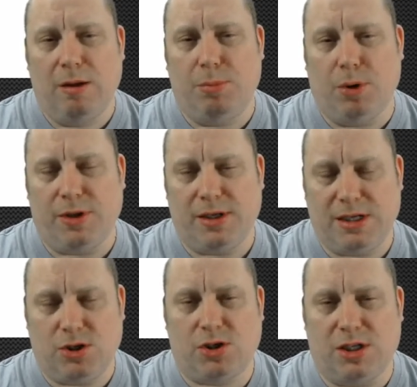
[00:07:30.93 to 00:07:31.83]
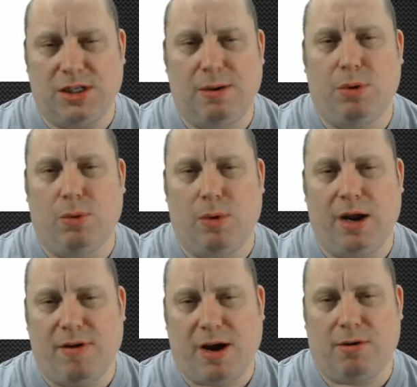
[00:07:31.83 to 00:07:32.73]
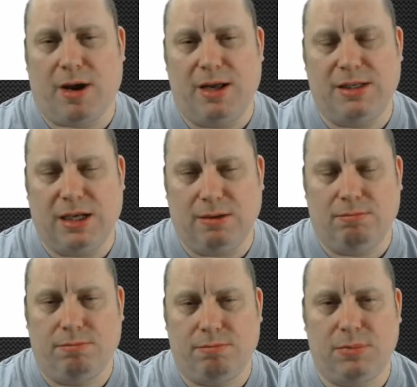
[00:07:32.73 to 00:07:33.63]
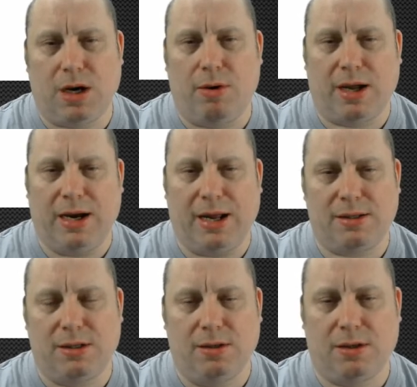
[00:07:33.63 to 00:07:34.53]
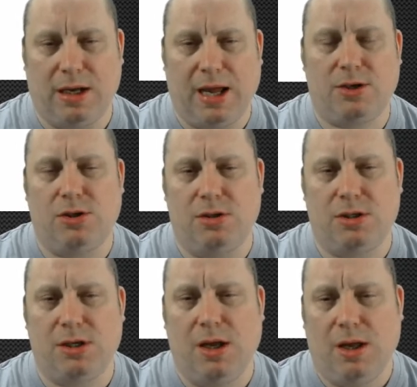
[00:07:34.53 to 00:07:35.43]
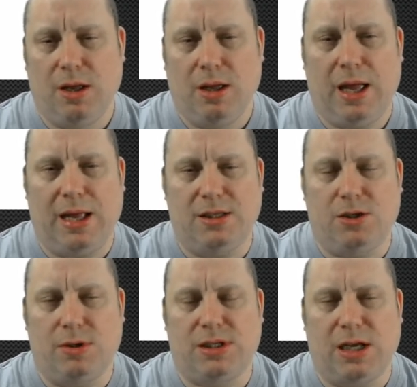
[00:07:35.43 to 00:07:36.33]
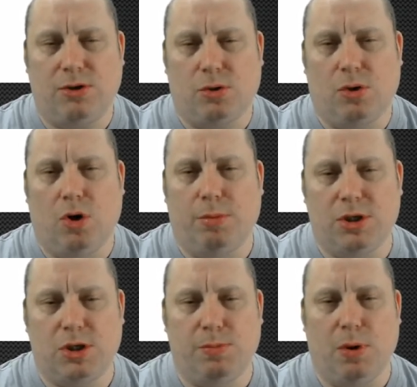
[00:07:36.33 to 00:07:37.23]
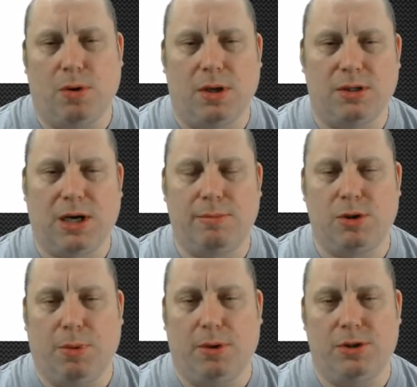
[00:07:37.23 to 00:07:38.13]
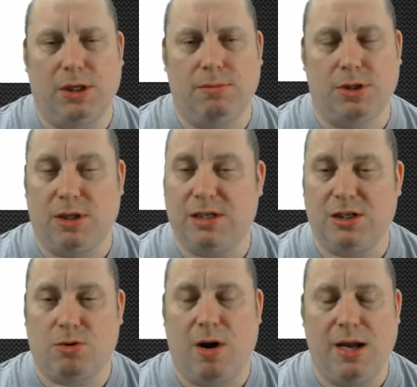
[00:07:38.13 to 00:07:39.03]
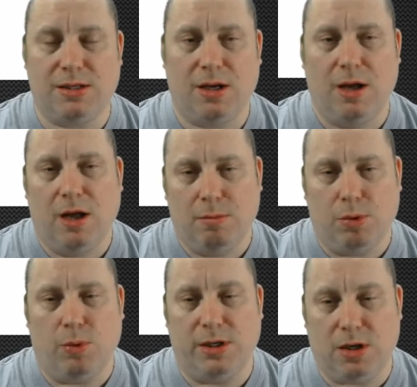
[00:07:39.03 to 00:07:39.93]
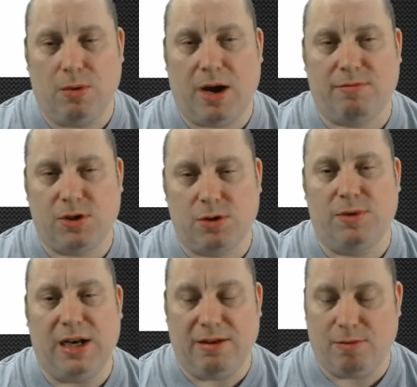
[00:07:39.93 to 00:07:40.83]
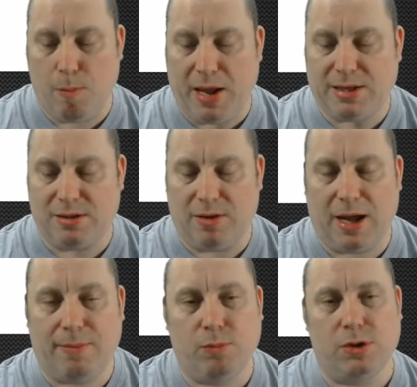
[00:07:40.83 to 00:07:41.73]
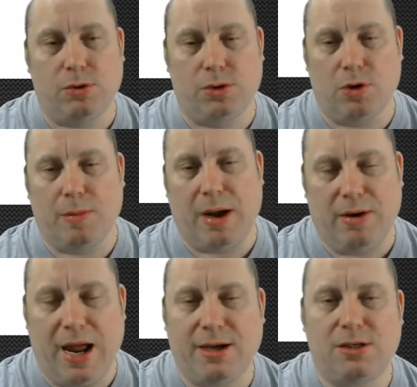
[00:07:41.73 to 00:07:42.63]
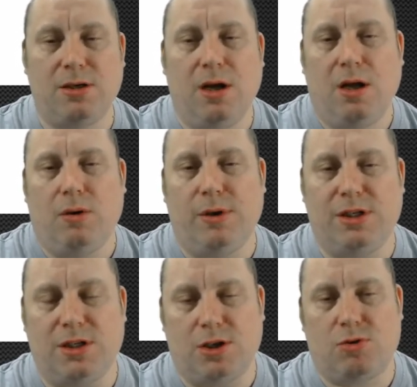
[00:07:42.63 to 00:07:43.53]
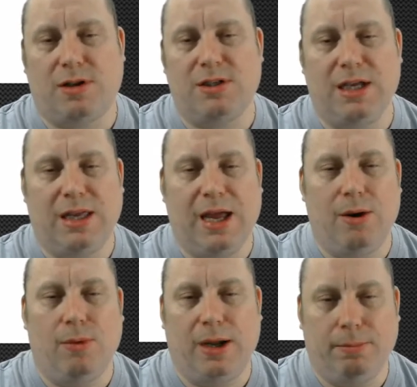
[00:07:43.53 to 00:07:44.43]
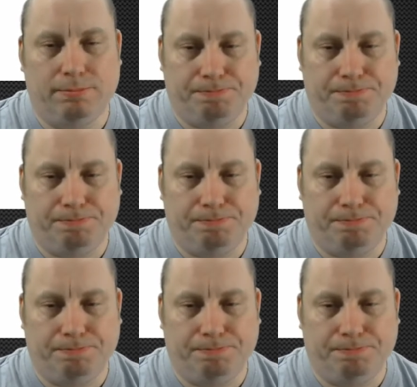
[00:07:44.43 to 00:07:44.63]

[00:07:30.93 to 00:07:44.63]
But this is just a simple way of aggregating direct connect connections into a central hub and spoke type topology. So this is great, but we do have something even better than that, which we'll talk about next, which is a transit gateway.